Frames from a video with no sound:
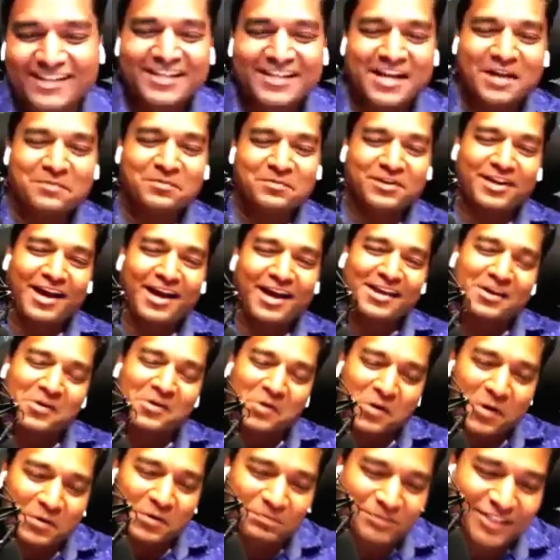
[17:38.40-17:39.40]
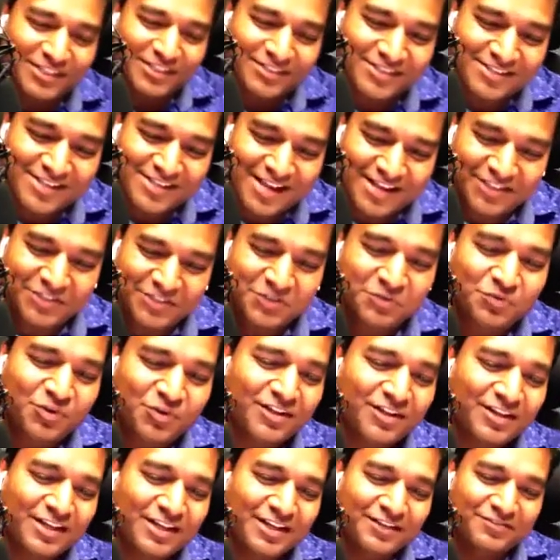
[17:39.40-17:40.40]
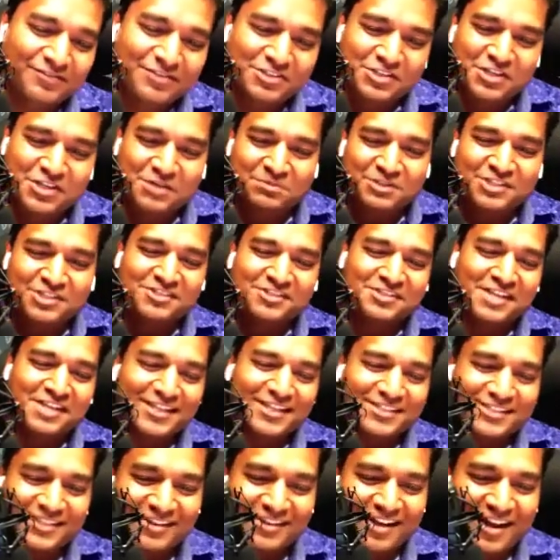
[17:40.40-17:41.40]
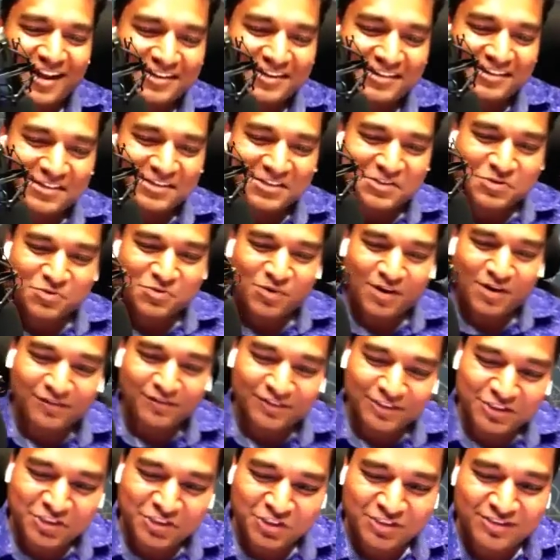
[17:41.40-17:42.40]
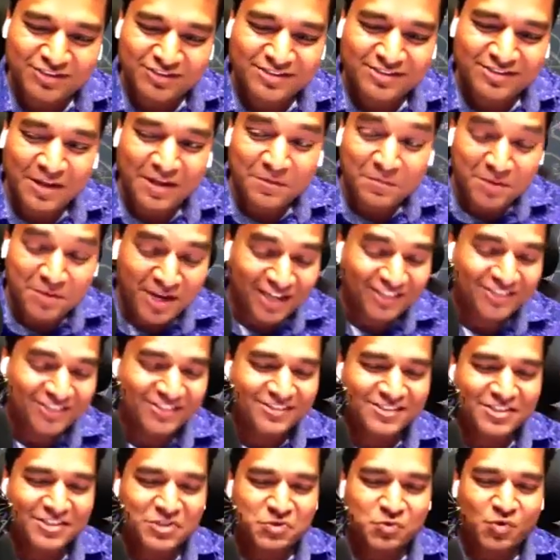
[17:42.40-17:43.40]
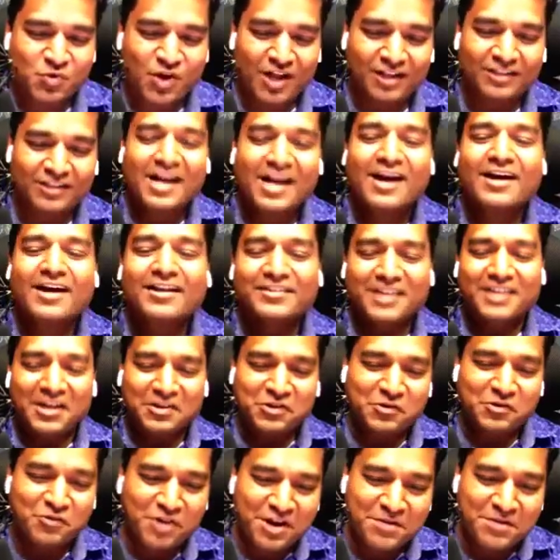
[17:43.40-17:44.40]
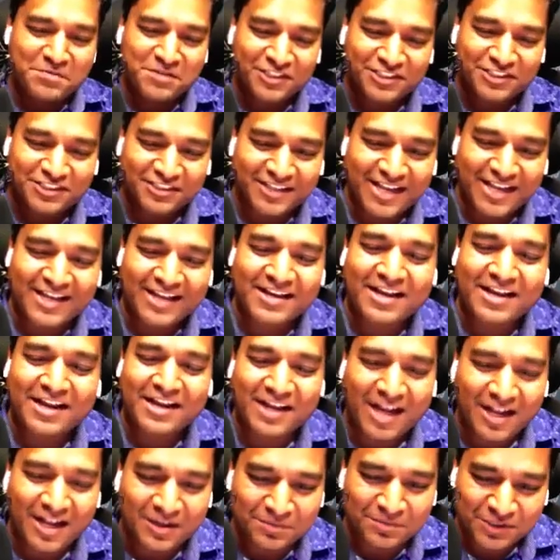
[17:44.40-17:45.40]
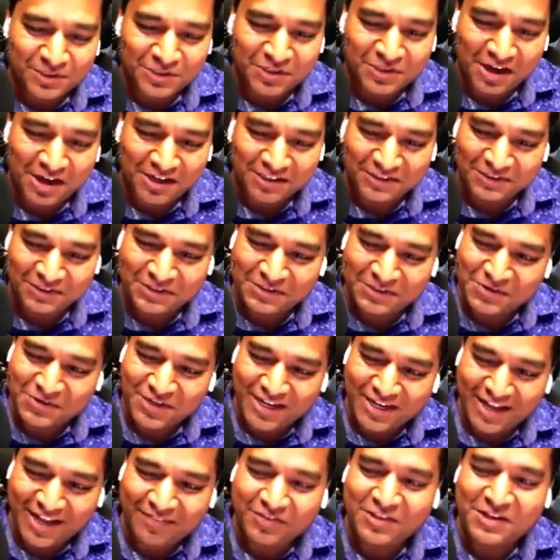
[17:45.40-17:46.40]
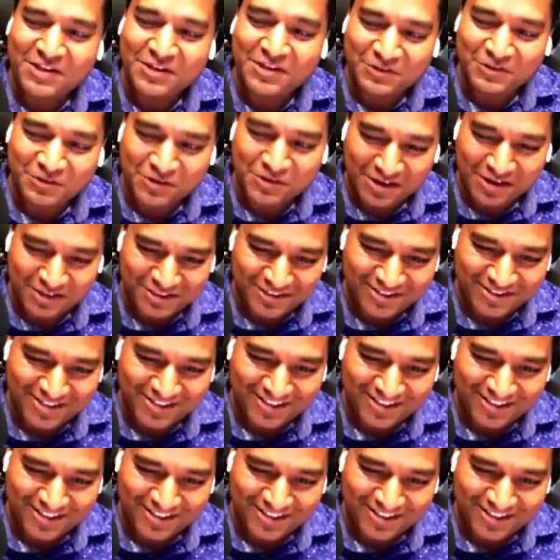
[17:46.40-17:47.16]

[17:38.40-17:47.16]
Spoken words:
that, but I hope this session will give some insights and ideas to our physicians and patients as well. Thank you very much again, and I'll be talking to you again. Thank you, Dr. Singh.